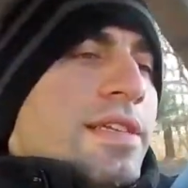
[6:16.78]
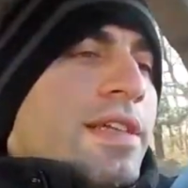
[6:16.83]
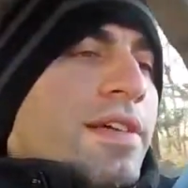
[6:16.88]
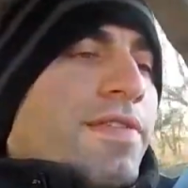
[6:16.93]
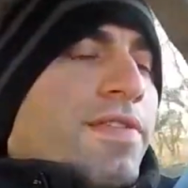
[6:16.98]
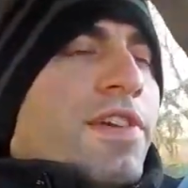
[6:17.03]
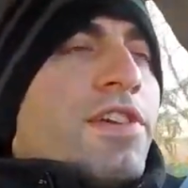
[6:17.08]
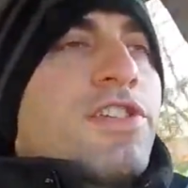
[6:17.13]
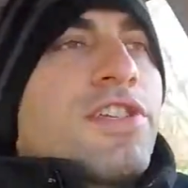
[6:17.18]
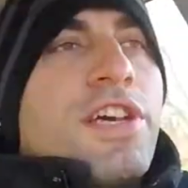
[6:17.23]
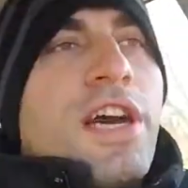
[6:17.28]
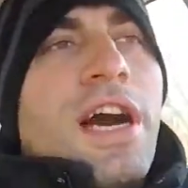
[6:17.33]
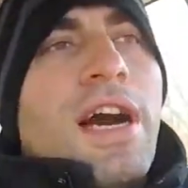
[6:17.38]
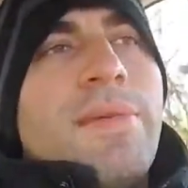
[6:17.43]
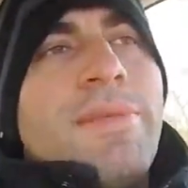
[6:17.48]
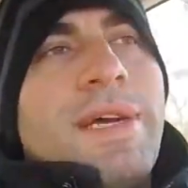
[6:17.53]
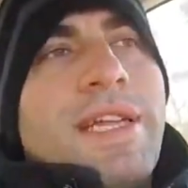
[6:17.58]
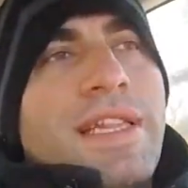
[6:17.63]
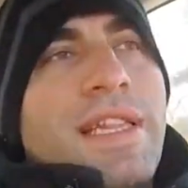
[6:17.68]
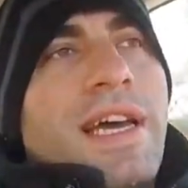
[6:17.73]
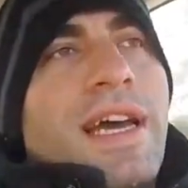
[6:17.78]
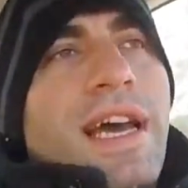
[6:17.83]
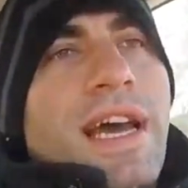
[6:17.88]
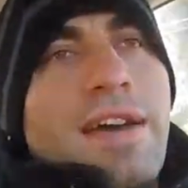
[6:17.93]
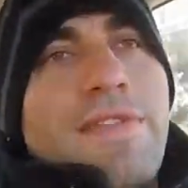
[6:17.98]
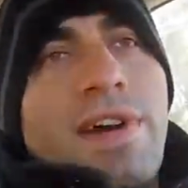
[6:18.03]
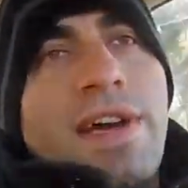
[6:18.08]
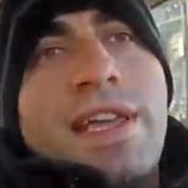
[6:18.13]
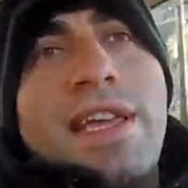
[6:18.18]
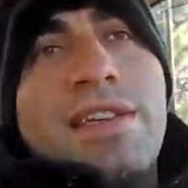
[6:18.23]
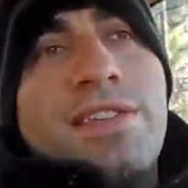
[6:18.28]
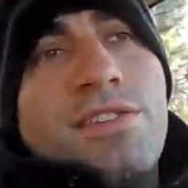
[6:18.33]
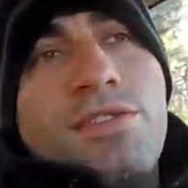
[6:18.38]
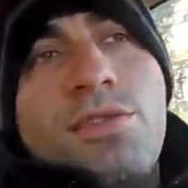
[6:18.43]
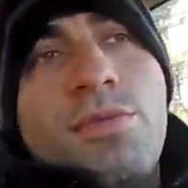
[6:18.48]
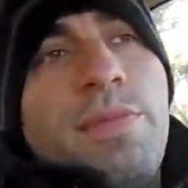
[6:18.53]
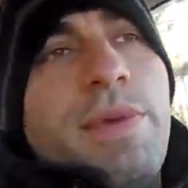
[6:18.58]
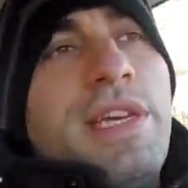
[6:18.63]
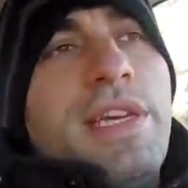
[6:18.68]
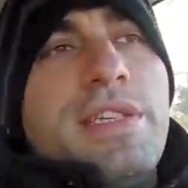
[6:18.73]
the first comment I have. I guess
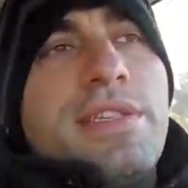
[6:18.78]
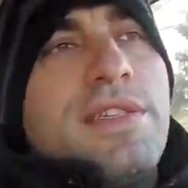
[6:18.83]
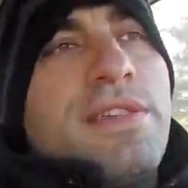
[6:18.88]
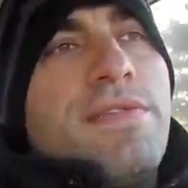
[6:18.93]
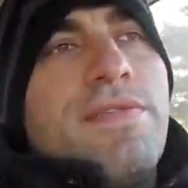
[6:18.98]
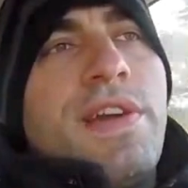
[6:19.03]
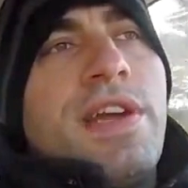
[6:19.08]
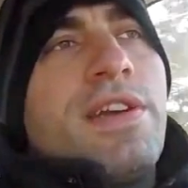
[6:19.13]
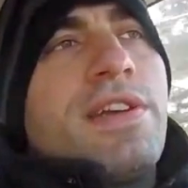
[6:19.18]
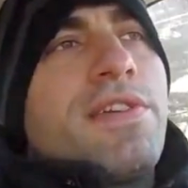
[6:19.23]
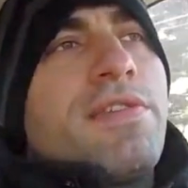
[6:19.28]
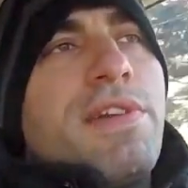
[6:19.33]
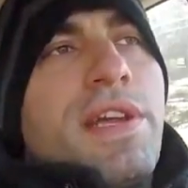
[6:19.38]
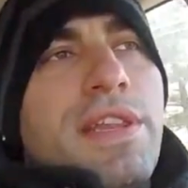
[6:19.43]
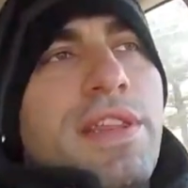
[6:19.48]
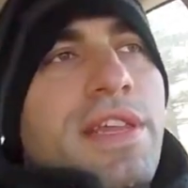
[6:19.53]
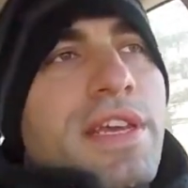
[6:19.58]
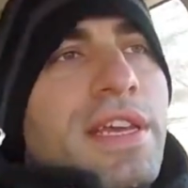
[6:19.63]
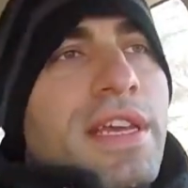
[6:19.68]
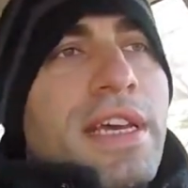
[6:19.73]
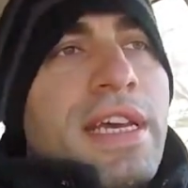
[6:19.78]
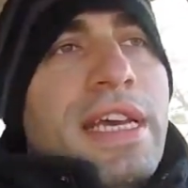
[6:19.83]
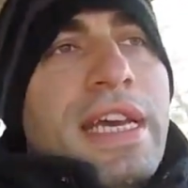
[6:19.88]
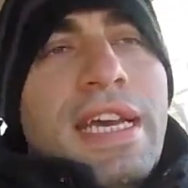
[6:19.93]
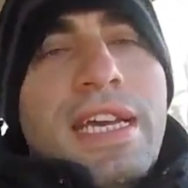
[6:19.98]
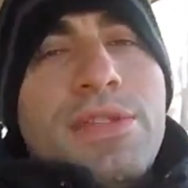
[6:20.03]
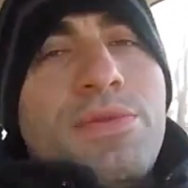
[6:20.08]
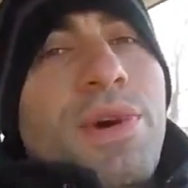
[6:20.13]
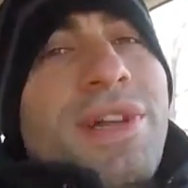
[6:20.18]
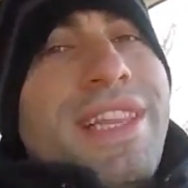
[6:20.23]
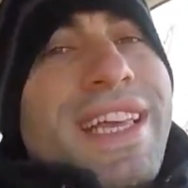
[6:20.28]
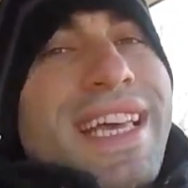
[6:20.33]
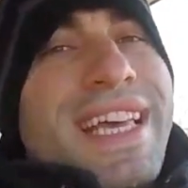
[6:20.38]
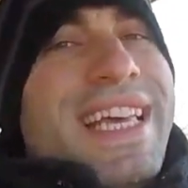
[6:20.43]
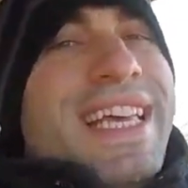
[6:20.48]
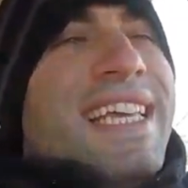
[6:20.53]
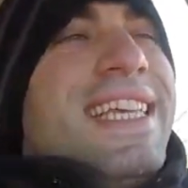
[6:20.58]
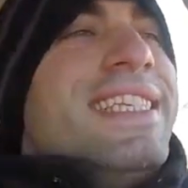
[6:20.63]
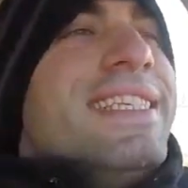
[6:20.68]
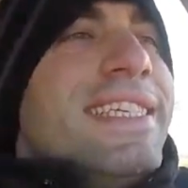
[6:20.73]
to me it's a very great thing. It's one of
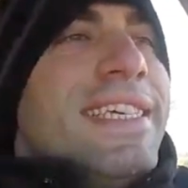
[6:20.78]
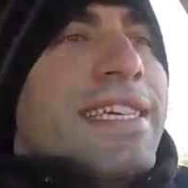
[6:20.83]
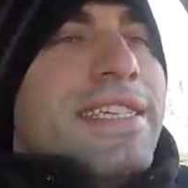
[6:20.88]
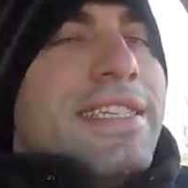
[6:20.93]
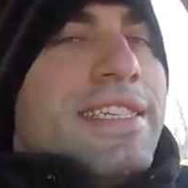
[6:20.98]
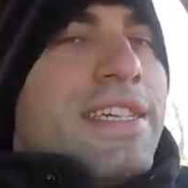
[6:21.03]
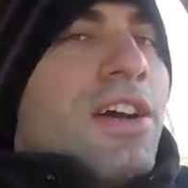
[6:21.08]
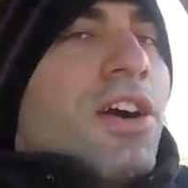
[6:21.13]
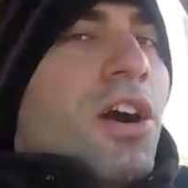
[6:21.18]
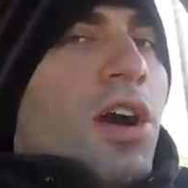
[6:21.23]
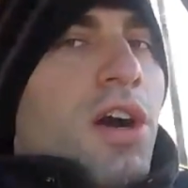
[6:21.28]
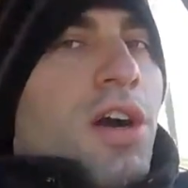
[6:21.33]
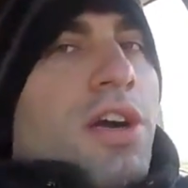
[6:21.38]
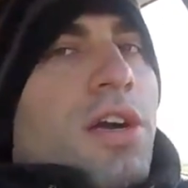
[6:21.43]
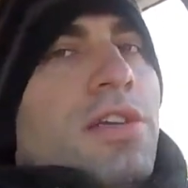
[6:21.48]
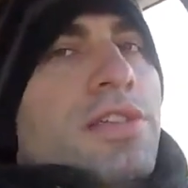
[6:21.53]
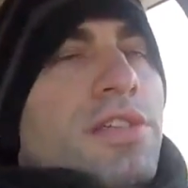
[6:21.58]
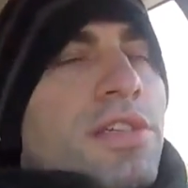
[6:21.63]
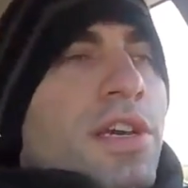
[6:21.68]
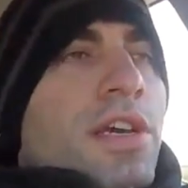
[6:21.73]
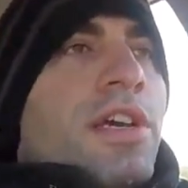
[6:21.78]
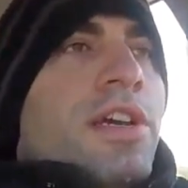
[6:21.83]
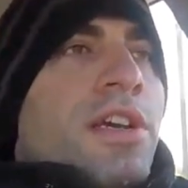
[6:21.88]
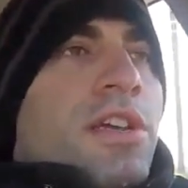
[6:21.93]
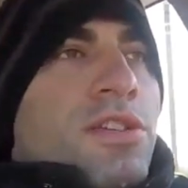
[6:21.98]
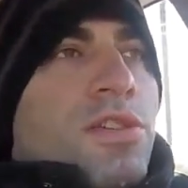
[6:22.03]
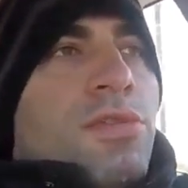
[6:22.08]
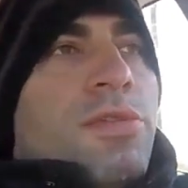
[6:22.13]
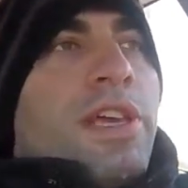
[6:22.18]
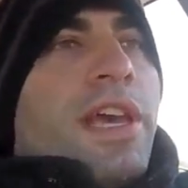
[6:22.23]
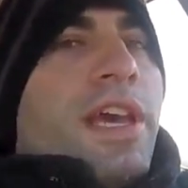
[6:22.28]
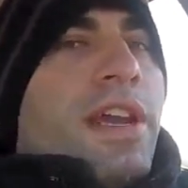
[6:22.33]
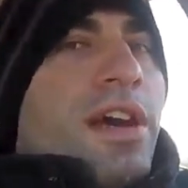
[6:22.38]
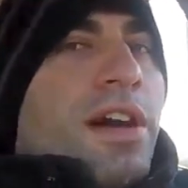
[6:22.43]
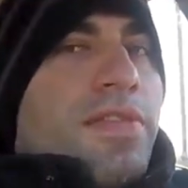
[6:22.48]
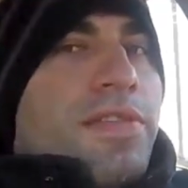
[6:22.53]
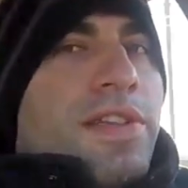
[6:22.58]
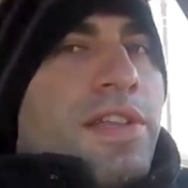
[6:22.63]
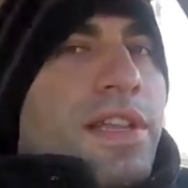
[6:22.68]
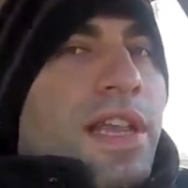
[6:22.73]
the easiest cars to get
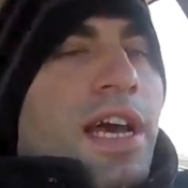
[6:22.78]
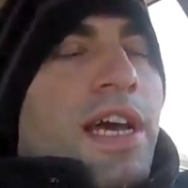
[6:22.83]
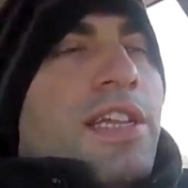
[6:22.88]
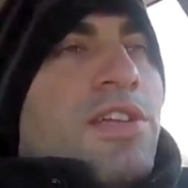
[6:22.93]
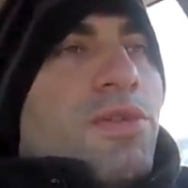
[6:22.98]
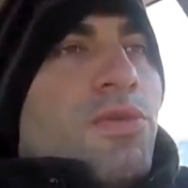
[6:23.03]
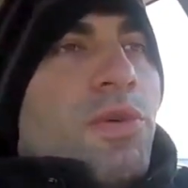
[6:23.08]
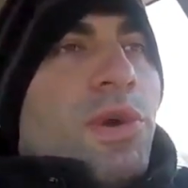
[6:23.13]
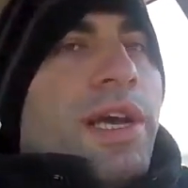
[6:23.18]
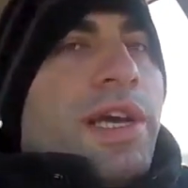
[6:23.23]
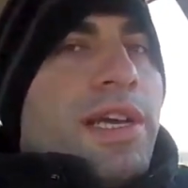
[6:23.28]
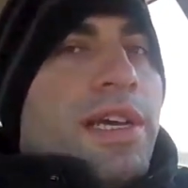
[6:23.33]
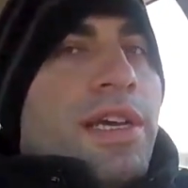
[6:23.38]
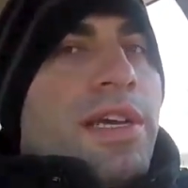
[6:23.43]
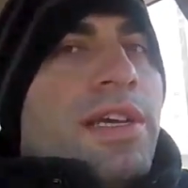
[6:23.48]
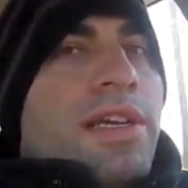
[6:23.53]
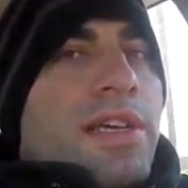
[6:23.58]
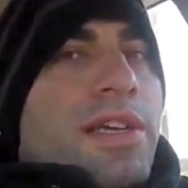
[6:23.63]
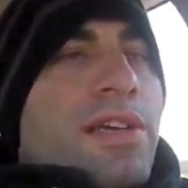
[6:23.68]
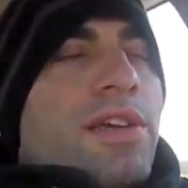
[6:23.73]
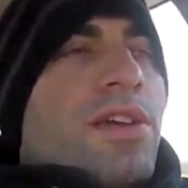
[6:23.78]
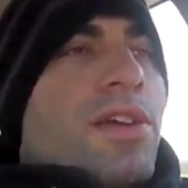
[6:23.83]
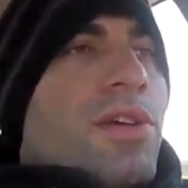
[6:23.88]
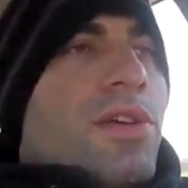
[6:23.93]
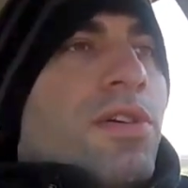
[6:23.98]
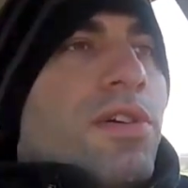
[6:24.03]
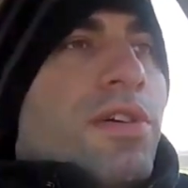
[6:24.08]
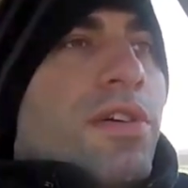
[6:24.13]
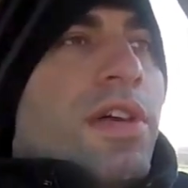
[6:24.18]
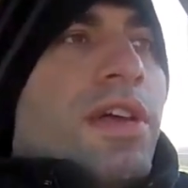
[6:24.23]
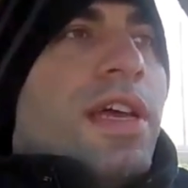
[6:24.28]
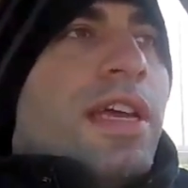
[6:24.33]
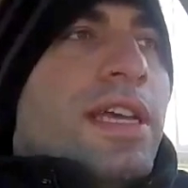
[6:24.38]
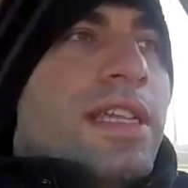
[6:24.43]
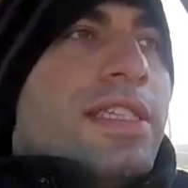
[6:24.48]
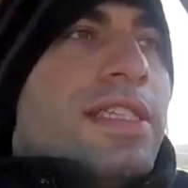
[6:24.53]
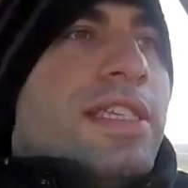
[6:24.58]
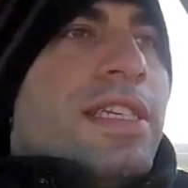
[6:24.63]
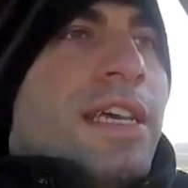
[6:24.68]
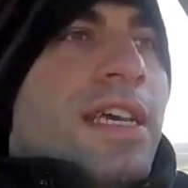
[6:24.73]
off the line quick. You know,
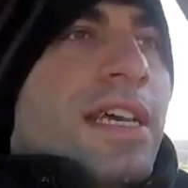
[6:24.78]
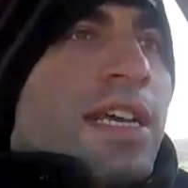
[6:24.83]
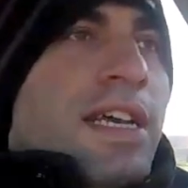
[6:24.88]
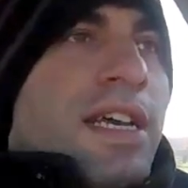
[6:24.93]
it's